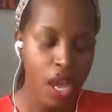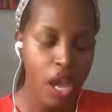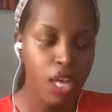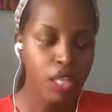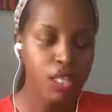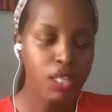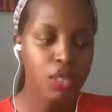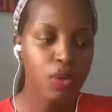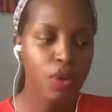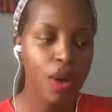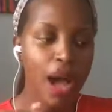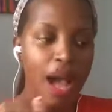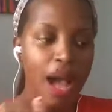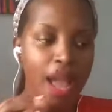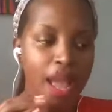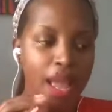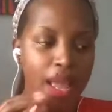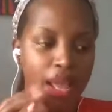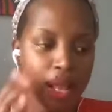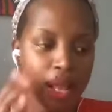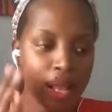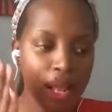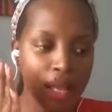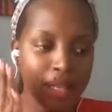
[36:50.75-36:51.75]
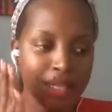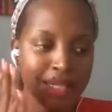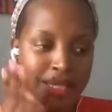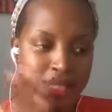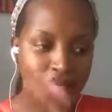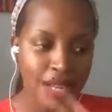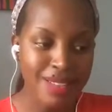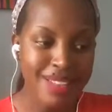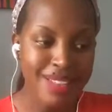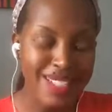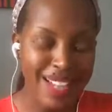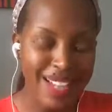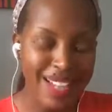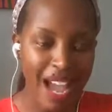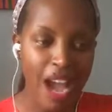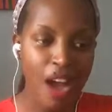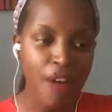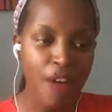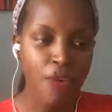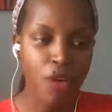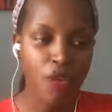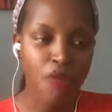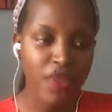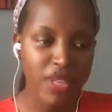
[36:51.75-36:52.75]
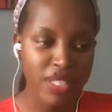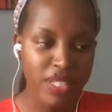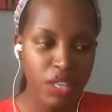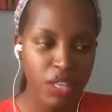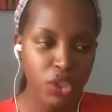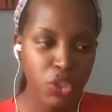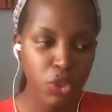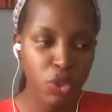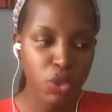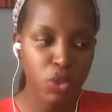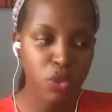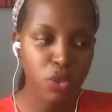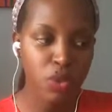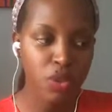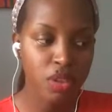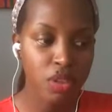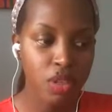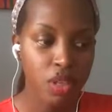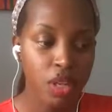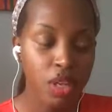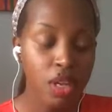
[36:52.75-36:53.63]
And so I started to have conversations with